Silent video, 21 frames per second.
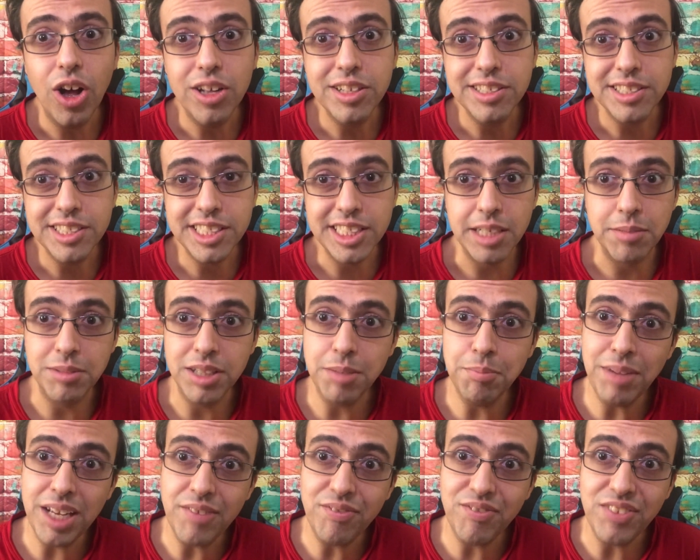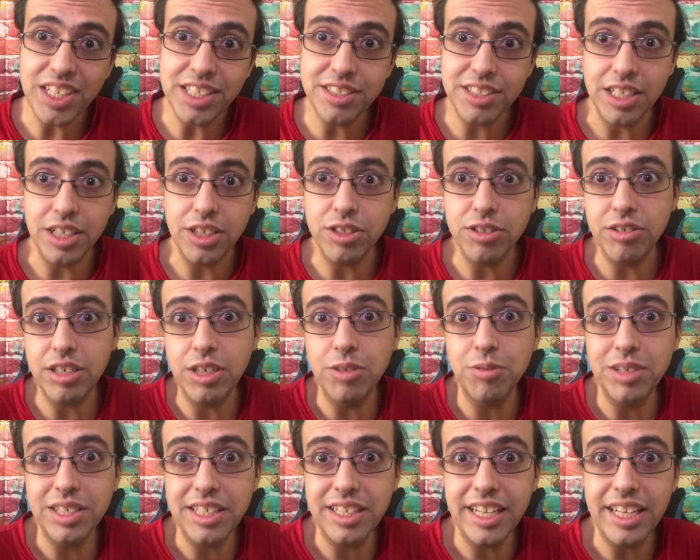some of the methods, including
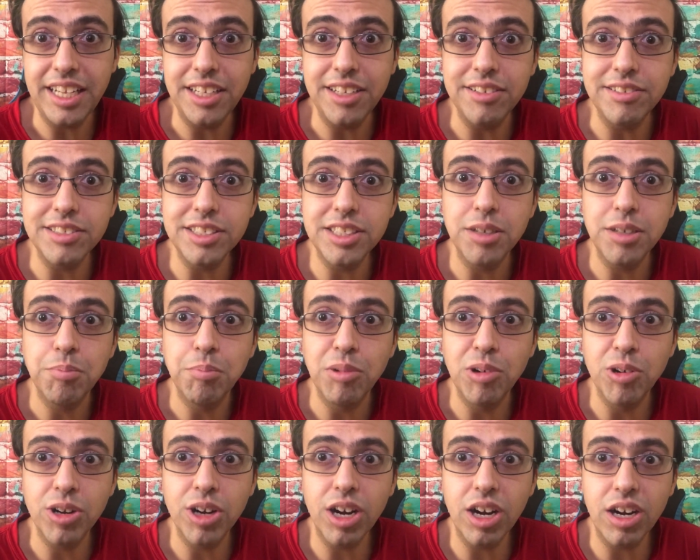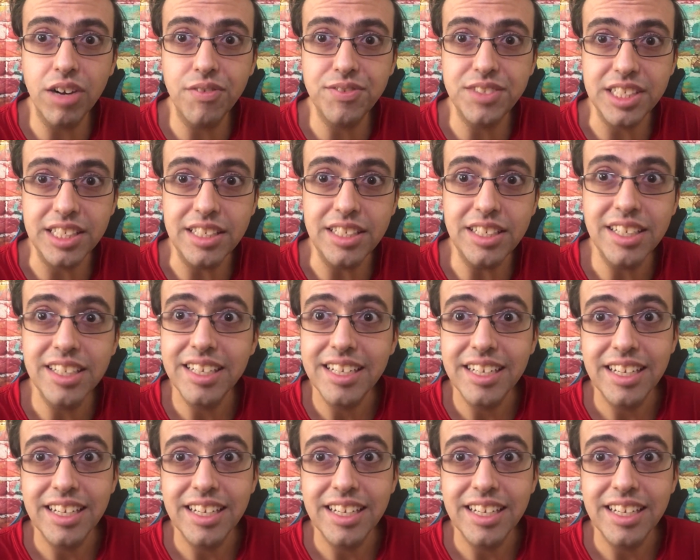one that I use more often,